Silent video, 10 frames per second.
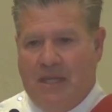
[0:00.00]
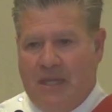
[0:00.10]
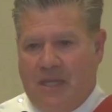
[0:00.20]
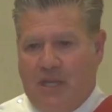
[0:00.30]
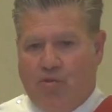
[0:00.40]

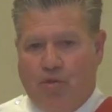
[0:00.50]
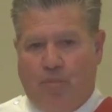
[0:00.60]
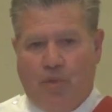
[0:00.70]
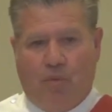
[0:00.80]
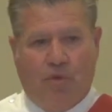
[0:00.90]
Any group
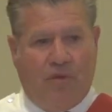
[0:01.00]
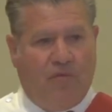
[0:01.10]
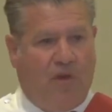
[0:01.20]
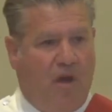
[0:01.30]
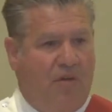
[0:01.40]
that we're
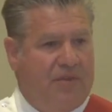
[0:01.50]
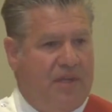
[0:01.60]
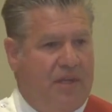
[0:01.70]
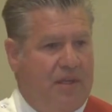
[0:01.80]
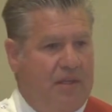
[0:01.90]
involved
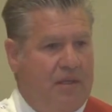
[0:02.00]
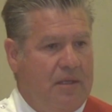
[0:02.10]
in